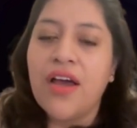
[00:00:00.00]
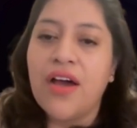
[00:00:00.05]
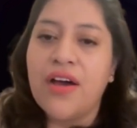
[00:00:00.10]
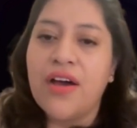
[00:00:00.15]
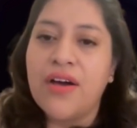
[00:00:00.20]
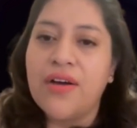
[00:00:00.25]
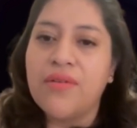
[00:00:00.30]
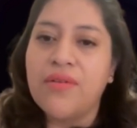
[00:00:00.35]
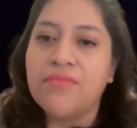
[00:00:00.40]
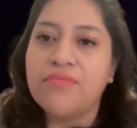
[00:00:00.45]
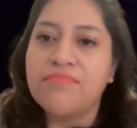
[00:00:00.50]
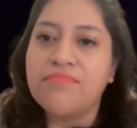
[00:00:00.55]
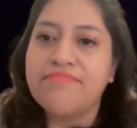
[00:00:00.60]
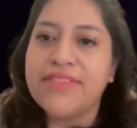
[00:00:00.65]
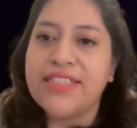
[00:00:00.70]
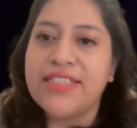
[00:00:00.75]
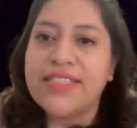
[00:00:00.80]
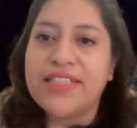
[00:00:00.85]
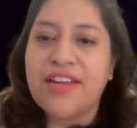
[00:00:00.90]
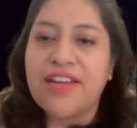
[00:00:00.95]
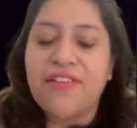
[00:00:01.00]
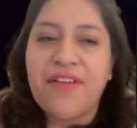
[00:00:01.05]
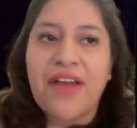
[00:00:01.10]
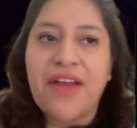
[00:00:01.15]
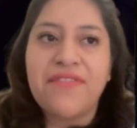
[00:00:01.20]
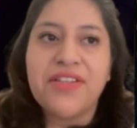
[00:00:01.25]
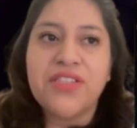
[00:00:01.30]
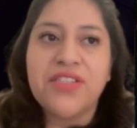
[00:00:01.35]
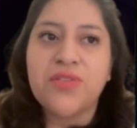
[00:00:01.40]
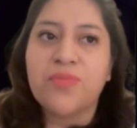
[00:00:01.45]
Instead of
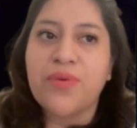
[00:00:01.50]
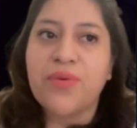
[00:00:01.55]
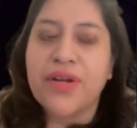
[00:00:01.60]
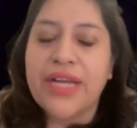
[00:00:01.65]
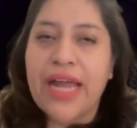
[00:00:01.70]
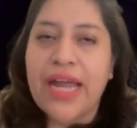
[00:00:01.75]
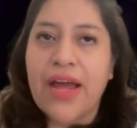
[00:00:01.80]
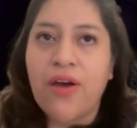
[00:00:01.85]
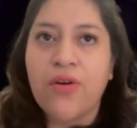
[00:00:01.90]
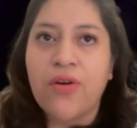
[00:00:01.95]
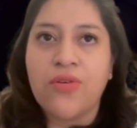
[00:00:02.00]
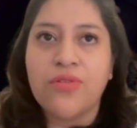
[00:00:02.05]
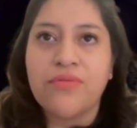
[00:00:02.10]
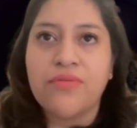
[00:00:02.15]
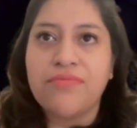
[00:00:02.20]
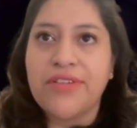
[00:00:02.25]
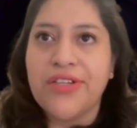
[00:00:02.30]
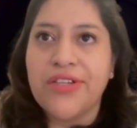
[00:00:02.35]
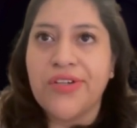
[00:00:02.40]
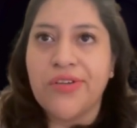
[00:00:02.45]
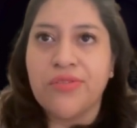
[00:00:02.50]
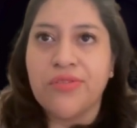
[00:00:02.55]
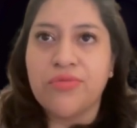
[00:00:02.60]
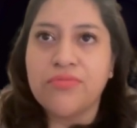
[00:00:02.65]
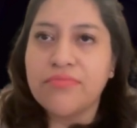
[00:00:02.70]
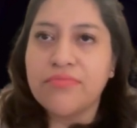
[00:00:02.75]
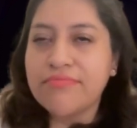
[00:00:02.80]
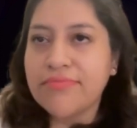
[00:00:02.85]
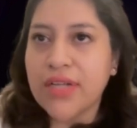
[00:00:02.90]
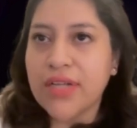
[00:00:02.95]
having to print out
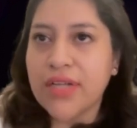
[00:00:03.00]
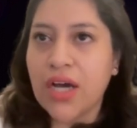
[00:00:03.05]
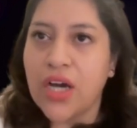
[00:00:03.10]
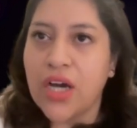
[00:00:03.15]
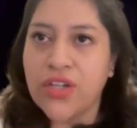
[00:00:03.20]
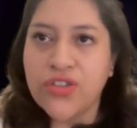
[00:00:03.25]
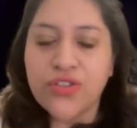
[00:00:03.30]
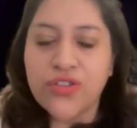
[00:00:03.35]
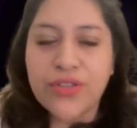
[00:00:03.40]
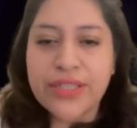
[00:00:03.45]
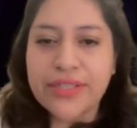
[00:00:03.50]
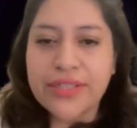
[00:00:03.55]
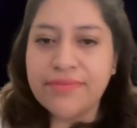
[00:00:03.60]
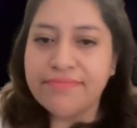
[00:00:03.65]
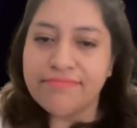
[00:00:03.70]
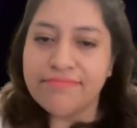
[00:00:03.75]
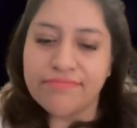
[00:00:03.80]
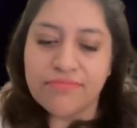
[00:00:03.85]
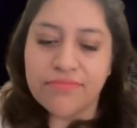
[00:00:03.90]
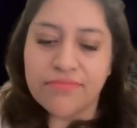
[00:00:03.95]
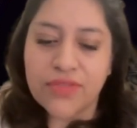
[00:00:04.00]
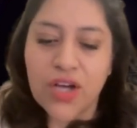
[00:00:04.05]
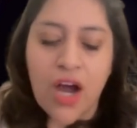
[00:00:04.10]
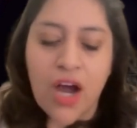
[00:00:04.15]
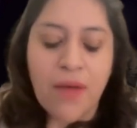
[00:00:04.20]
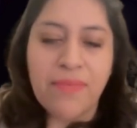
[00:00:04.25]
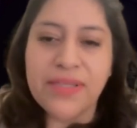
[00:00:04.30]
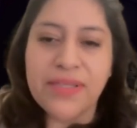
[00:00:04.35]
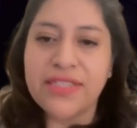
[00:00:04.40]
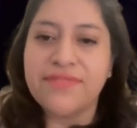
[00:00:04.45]
100
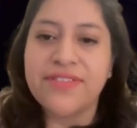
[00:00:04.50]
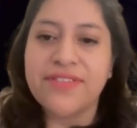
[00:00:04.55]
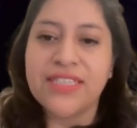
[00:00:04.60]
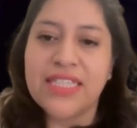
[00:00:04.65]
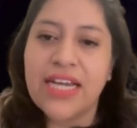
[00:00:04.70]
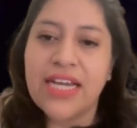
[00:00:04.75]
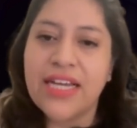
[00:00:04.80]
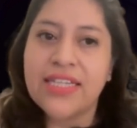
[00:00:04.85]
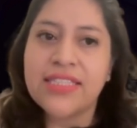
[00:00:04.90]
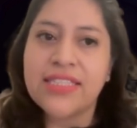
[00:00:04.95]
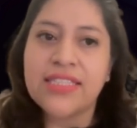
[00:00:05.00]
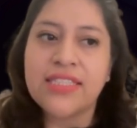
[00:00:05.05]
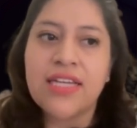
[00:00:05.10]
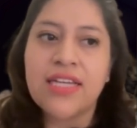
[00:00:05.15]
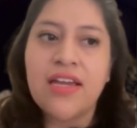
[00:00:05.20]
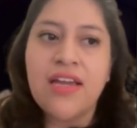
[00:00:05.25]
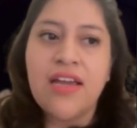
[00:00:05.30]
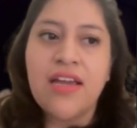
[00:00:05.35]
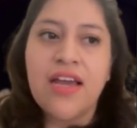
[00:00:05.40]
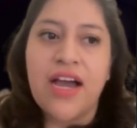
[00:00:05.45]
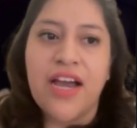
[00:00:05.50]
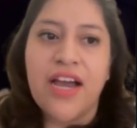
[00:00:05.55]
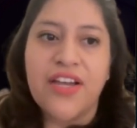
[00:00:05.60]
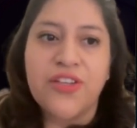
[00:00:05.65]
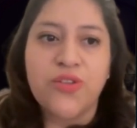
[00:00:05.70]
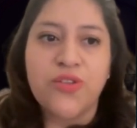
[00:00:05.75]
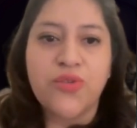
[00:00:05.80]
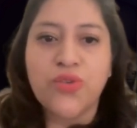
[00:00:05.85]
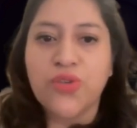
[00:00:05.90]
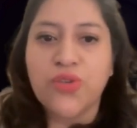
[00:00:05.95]
copies of a test, I
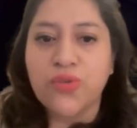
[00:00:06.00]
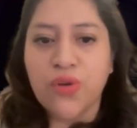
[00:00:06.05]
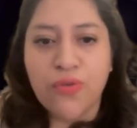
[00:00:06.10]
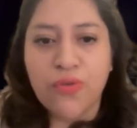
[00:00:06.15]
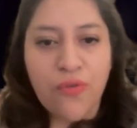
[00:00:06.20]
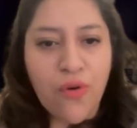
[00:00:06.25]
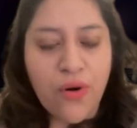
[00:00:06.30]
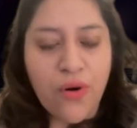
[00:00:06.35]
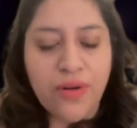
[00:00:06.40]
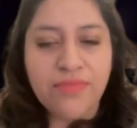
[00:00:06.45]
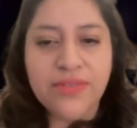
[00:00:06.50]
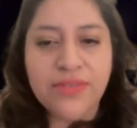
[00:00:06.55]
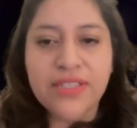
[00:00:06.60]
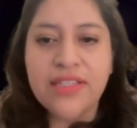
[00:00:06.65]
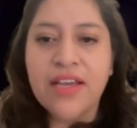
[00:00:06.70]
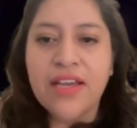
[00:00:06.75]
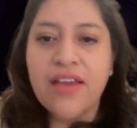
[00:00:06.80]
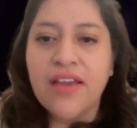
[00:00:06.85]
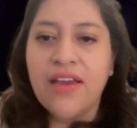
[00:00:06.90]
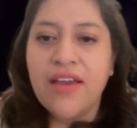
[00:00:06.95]
used Google Forms.